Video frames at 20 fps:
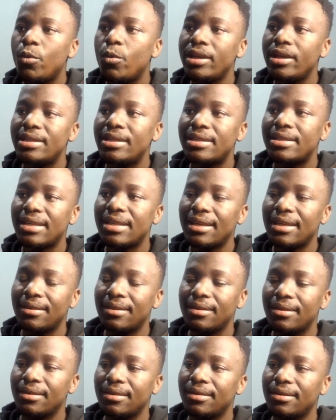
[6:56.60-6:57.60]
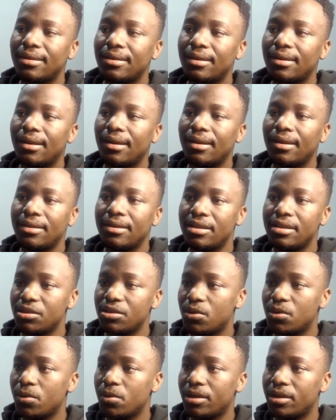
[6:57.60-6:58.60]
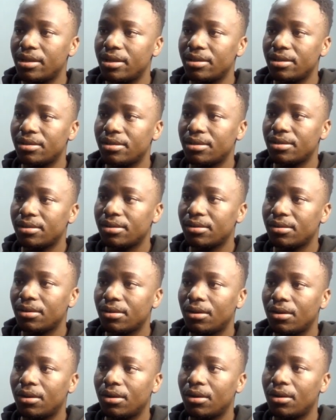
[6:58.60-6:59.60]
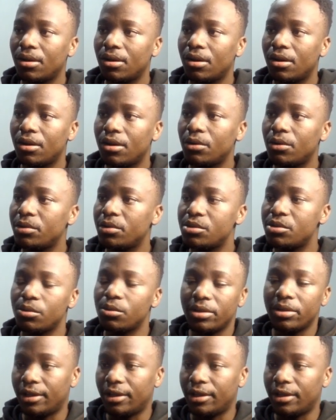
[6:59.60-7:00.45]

we set these cookies on which,